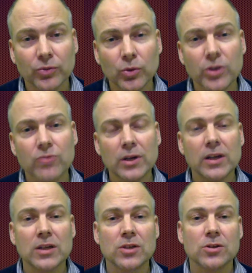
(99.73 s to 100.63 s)
what you really
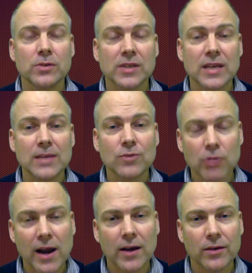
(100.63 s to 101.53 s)
need to do is keep
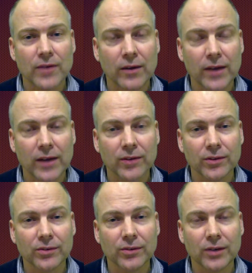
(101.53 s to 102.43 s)
track of how
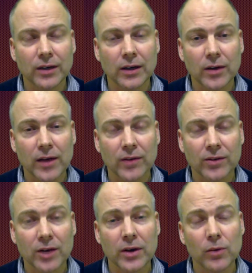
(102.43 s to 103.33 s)
that's
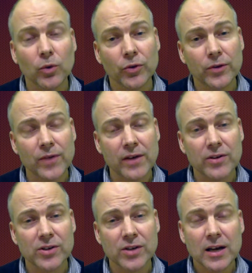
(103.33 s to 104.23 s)
going and what the
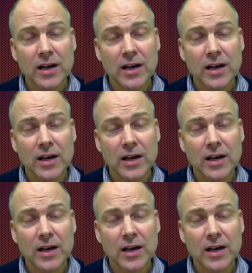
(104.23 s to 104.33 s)
various